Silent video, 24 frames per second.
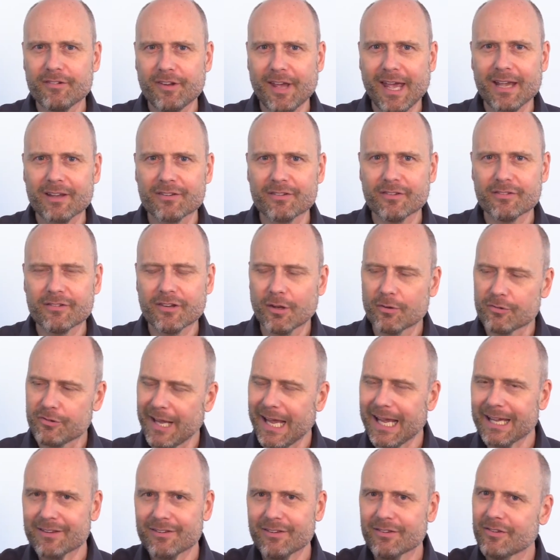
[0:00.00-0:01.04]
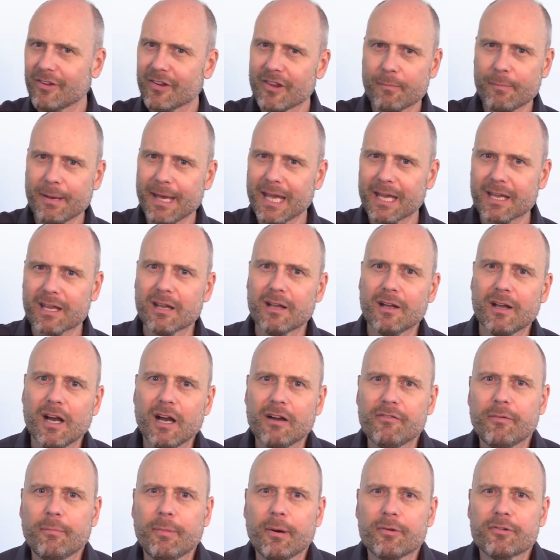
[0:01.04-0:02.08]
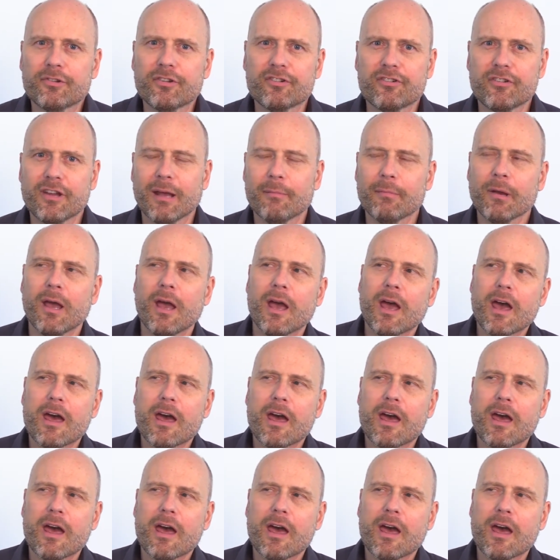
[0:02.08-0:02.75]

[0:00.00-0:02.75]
taxes. You know, taxes on the back of a postage stamp.